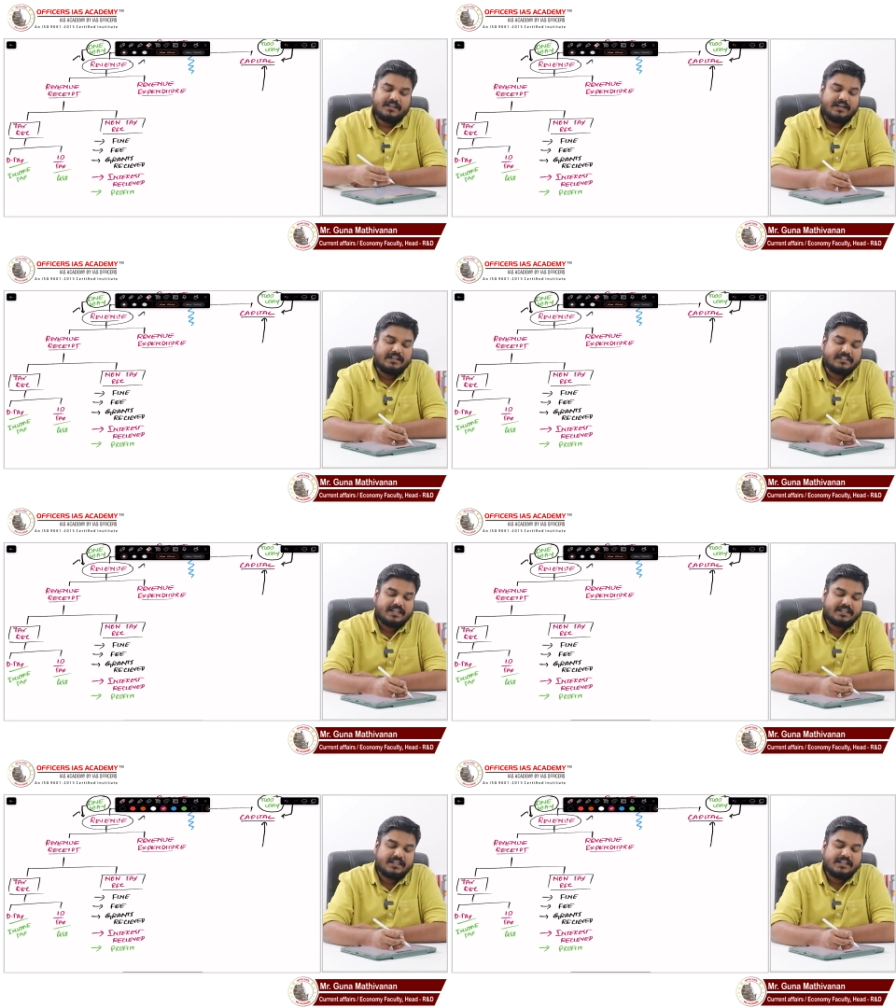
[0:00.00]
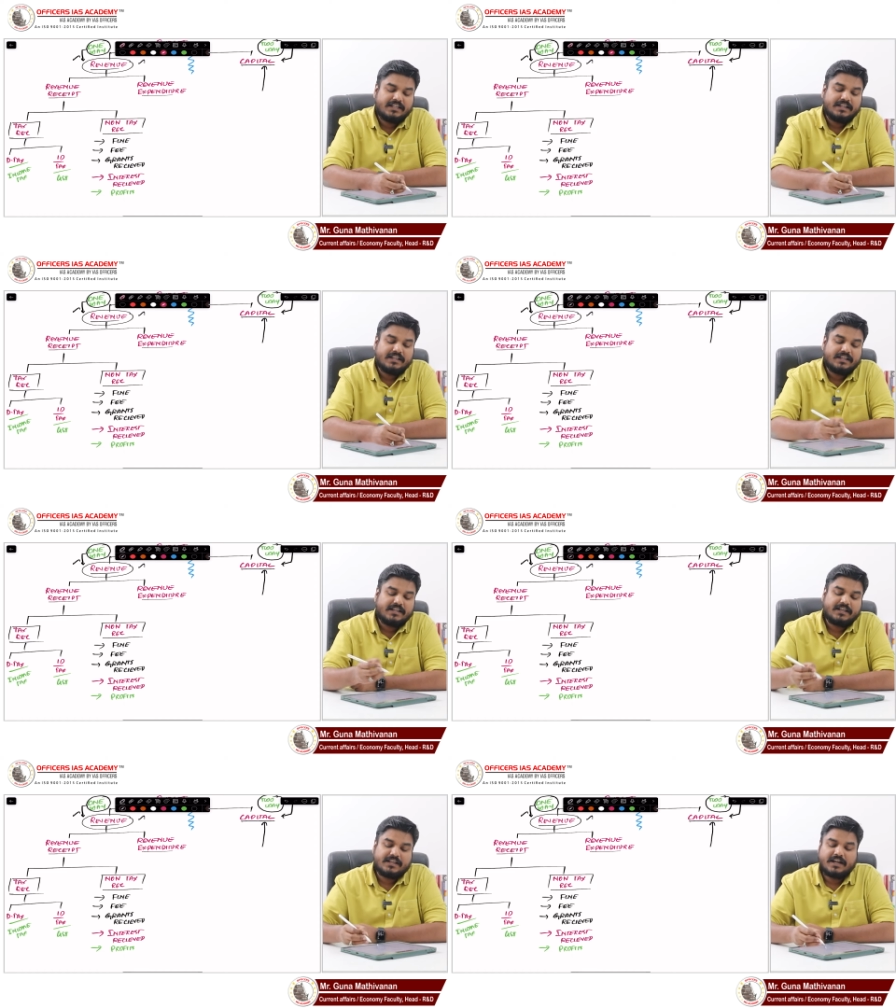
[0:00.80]
Let's take a
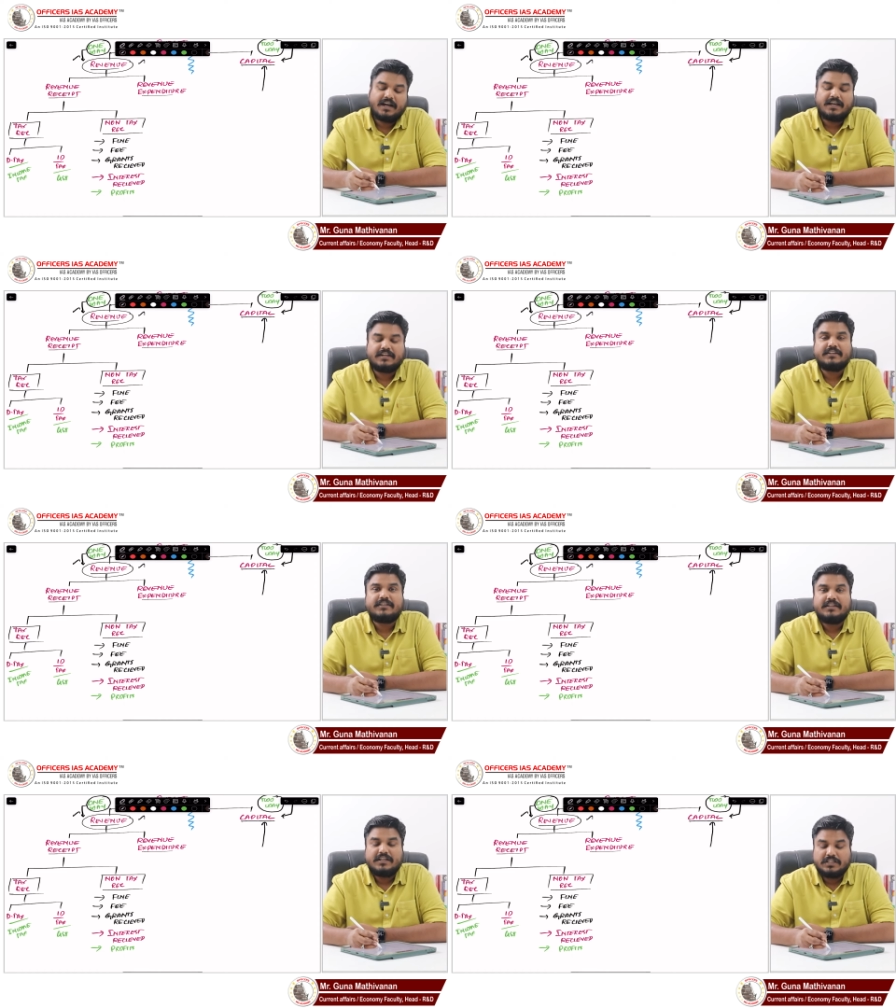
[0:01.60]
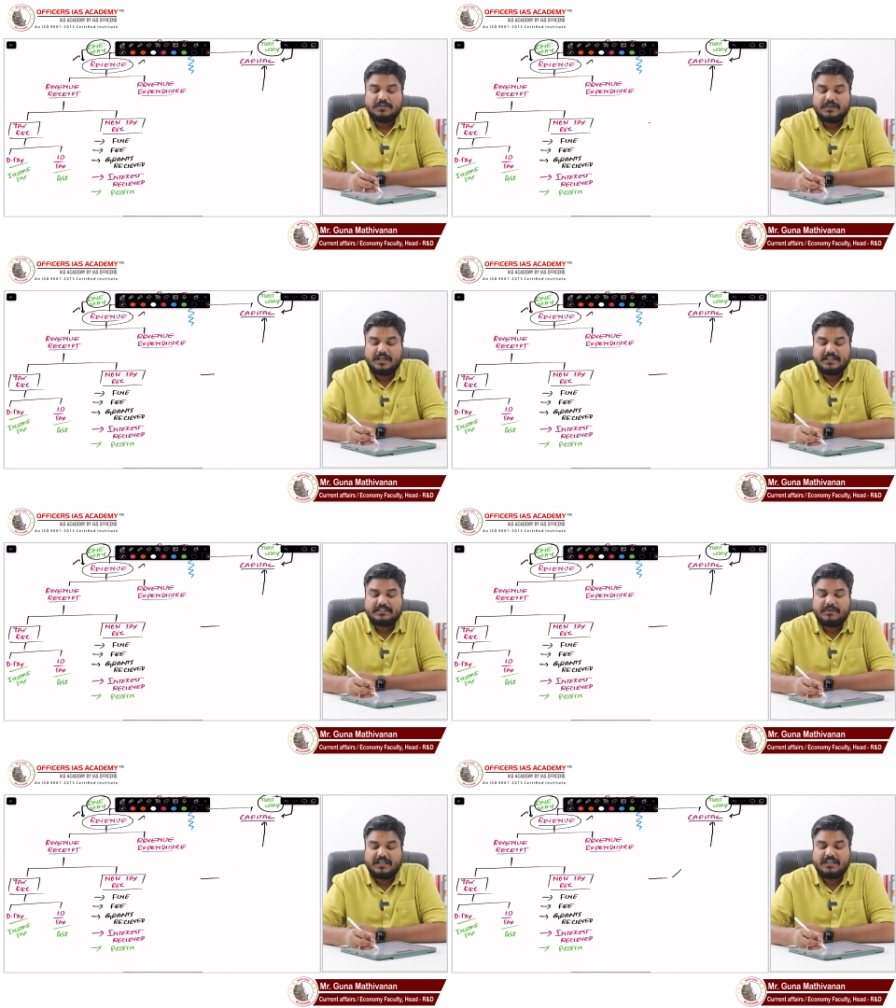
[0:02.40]
car. Guna
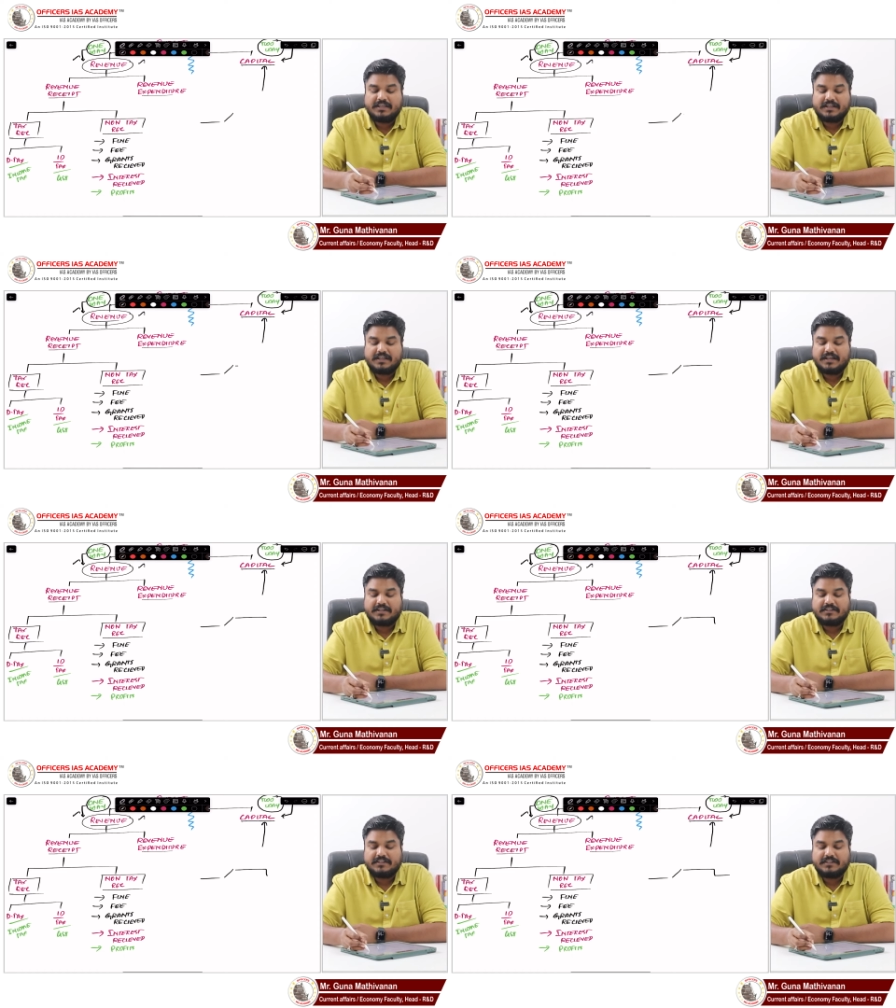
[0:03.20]
is buying a car.